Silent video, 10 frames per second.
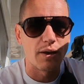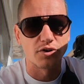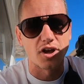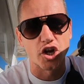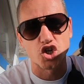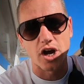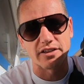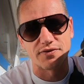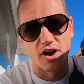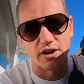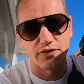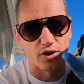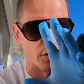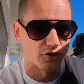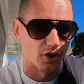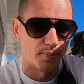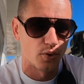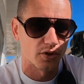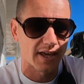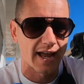he'll start transferring fuel into the
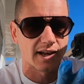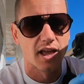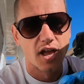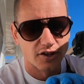port tank